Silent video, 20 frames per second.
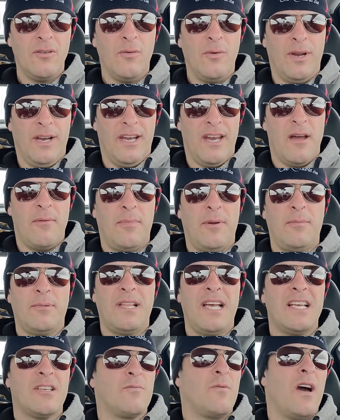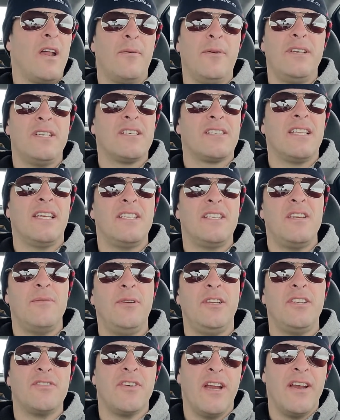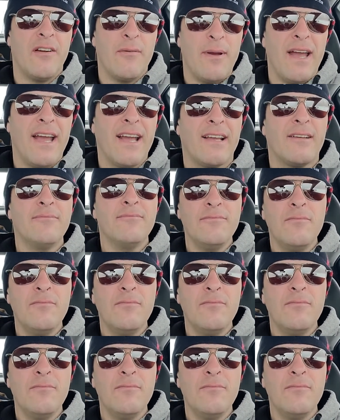We had a number of people ask, why don't we just let Jimmy train her back?